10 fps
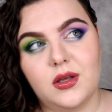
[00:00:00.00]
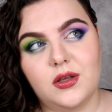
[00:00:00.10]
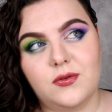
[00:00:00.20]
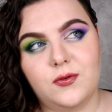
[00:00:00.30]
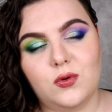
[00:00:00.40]

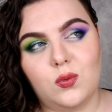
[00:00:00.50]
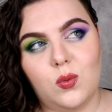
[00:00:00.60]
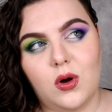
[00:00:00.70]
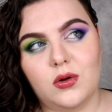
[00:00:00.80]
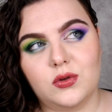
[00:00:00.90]
if you
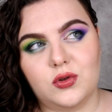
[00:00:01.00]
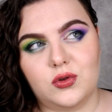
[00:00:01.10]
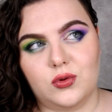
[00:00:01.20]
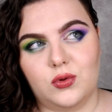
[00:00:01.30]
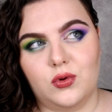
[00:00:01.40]
want
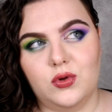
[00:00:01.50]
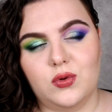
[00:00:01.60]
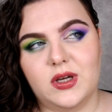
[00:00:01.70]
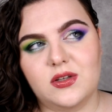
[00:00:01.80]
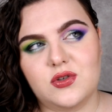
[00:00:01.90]
to, you
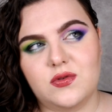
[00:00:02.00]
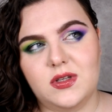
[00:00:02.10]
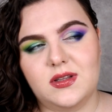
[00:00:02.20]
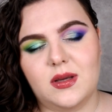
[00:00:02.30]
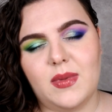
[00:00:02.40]
can
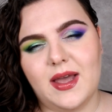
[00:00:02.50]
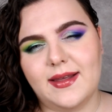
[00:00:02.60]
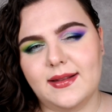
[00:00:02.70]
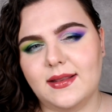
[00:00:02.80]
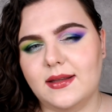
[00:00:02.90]
treat them
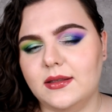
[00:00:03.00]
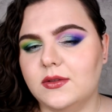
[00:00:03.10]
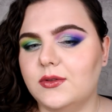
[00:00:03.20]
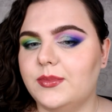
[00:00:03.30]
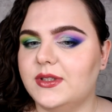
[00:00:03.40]
a
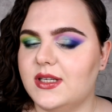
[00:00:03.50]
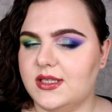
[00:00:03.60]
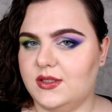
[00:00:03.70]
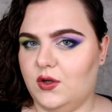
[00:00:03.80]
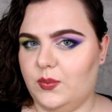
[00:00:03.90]
little bit
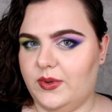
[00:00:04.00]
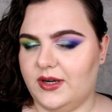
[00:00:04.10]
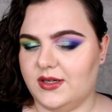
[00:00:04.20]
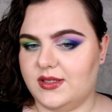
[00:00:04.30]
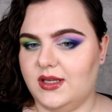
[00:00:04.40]
as
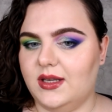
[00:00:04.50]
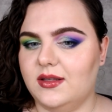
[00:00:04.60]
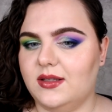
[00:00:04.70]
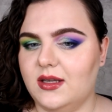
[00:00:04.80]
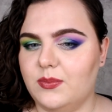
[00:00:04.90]
toppers,
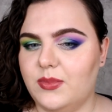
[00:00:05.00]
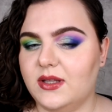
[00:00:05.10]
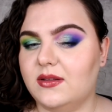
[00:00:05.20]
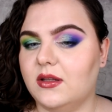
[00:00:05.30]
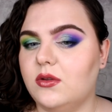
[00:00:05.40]
and I
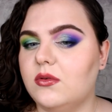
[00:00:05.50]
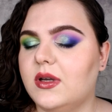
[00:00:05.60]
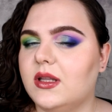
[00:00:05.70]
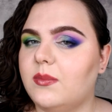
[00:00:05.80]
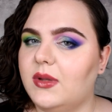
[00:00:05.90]
bet that you
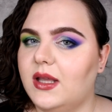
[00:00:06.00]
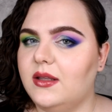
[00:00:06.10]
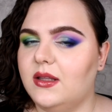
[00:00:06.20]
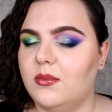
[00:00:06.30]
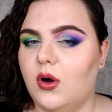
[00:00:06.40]
can apply
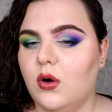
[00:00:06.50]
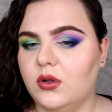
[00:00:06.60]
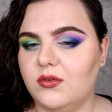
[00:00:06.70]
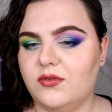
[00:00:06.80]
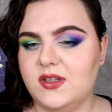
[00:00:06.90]
them
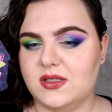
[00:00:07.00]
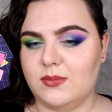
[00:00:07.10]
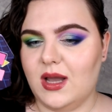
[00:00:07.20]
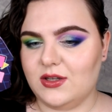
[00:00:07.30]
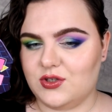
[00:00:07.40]
on these
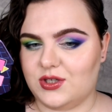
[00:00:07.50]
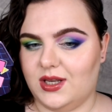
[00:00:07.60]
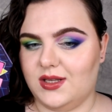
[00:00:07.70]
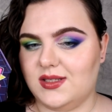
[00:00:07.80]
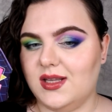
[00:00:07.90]
matte
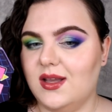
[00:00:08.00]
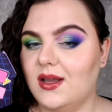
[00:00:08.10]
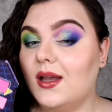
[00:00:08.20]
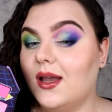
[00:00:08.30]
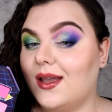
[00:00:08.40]
shades,
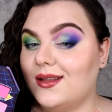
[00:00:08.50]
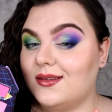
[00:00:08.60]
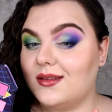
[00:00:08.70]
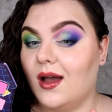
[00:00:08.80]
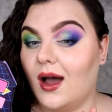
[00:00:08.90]

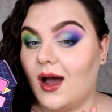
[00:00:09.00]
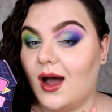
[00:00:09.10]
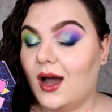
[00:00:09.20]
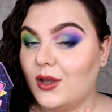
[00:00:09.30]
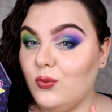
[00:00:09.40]
and
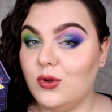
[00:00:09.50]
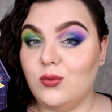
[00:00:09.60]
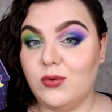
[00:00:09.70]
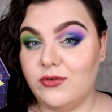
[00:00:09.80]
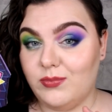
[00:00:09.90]
I will
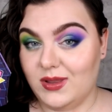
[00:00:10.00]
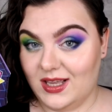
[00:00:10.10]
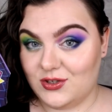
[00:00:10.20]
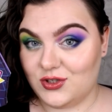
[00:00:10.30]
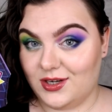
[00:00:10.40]
with
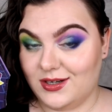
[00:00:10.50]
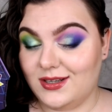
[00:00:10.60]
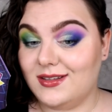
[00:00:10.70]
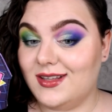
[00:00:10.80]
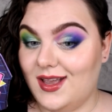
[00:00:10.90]
pleasure
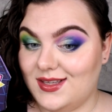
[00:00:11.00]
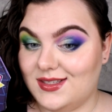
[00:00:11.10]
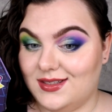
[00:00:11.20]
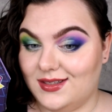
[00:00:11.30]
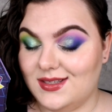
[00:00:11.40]

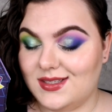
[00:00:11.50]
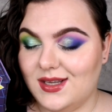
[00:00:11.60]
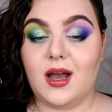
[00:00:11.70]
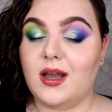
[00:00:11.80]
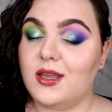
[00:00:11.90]
test this.
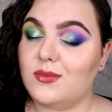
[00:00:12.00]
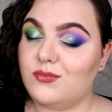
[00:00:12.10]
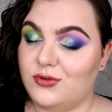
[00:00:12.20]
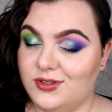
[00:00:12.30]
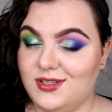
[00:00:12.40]
I am
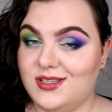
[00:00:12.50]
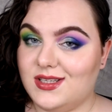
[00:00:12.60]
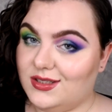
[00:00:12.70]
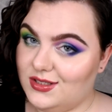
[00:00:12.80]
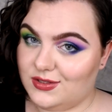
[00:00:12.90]
pretty
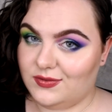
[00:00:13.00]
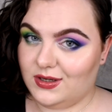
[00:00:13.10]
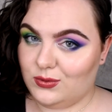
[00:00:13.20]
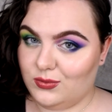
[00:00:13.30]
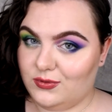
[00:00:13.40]

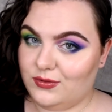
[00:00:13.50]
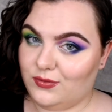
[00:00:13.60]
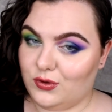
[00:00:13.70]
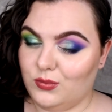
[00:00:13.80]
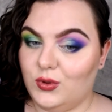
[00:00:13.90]
satisfied with the
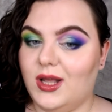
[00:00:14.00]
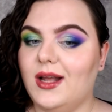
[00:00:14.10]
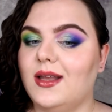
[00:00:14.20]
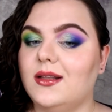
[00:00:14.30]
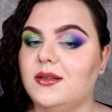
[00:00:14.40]

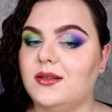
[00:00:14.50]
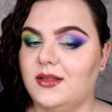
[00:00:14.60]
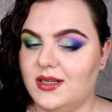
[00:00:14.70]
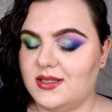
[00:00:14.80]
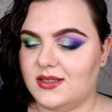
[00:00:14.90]
formula, and
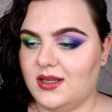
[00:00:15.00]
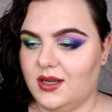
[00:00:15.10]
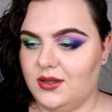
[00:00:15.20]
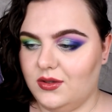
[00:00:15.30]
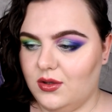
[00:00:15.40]
yes,
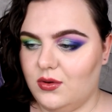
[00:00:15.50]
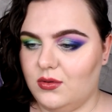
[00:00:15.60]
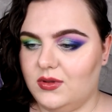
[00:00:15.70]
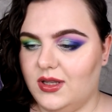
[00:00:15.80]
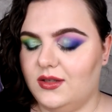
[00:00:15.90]
I
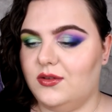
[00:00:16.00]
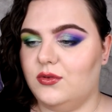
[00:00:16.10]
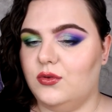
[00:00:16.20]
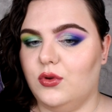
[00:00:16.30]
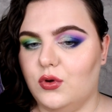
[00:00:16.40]
know that
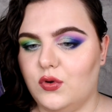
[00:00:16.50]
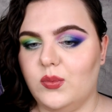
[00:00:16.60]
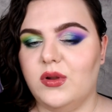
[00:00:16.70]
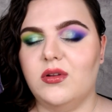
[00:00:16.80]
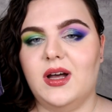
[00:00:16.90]

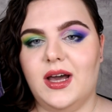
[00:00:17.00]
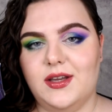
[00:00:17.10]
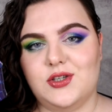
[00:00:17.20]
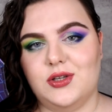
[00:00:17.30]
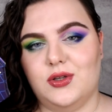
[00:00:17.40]
normal
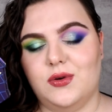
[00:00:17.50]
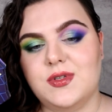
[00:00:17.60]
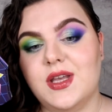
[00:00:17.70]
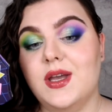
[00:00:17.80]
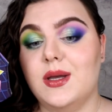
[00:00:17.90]

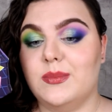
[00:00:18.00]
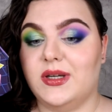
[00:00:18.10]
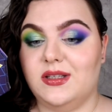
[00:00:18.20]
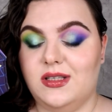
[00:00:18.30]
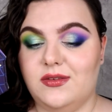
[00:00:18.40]
eyeshadows
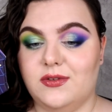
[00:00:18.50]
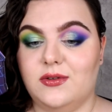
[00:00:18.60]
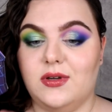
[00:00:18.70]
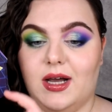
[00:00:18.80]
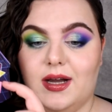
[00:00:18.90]
by
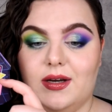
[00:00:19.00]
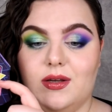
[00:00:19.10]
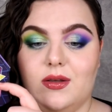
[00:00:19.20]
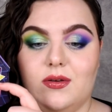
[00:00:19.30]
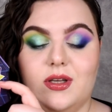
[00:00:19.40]
Lifo
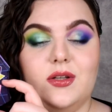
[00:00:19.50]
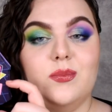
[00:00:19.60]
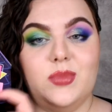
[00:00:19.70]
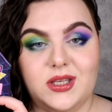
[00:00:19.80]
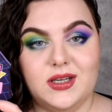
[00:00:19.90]
are in
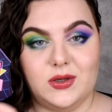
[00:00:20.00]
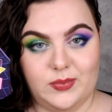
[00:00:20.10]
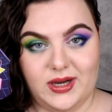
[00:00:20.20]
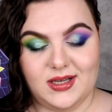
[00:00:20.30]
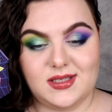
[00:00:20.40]
bigger
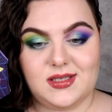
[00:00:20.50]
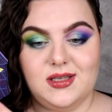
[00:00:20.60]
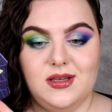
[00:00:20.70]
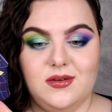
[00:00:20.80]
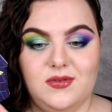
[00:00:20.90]
pans.
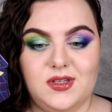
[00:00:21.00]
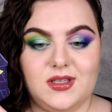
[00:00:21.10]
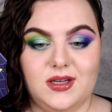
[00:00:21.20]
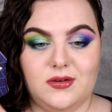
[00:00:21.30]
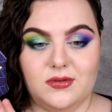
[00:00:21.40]
These
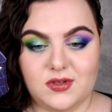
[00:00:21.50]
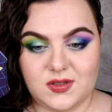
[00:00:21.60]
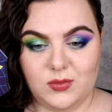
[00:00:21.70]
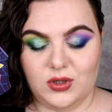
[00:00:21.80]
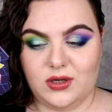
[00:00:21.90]
are
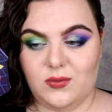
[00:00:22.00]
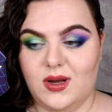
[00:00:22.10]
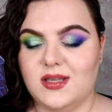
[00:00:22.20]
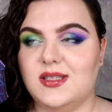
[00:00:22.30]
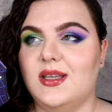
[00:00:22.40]
smaller
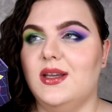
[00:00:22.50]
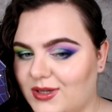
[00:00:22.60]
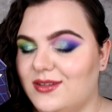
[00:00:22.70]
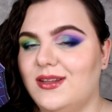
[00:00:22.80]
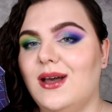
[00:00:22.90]
ones.
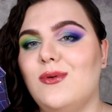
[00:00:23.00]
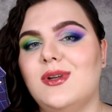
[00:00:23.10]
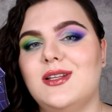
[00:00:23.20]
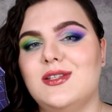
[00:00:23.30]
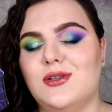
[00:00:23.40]
But now
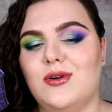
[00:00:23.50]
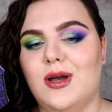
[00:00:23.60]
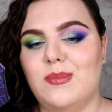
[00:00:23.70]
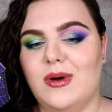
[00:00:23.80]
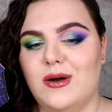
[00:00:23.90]
let's talk
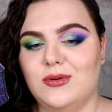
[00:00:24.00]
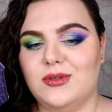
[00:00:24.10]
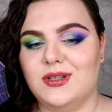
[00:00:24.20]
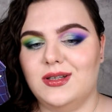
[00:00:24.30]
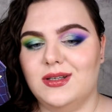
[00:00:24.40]
about,